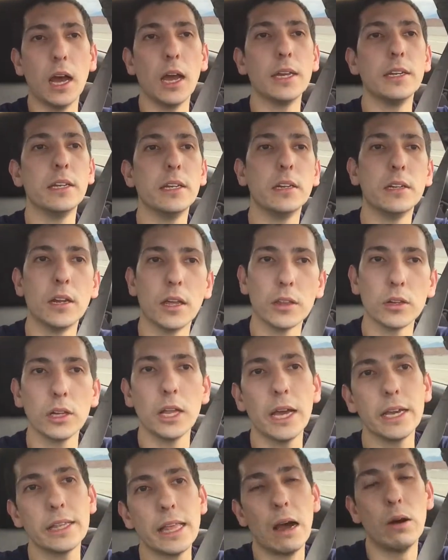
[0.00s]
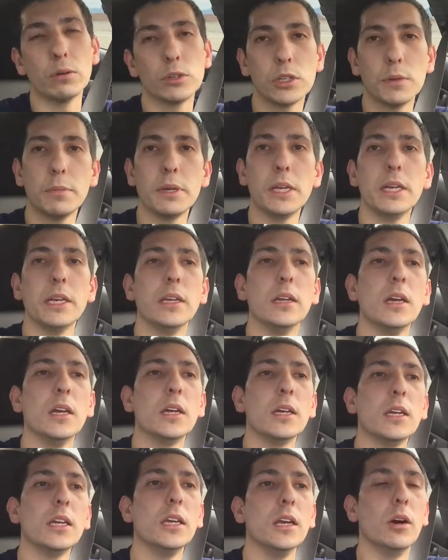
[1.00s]
I did another leg, that was a minute,
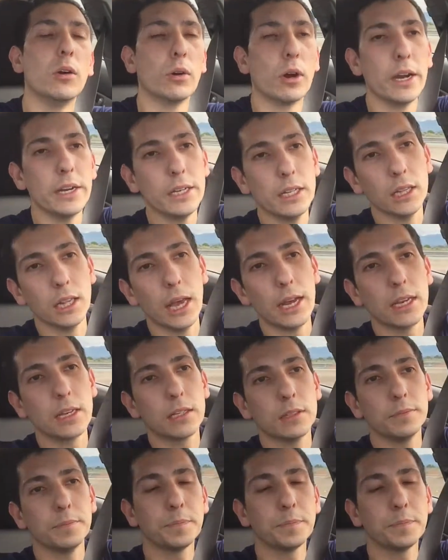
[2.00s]
you know, or I did like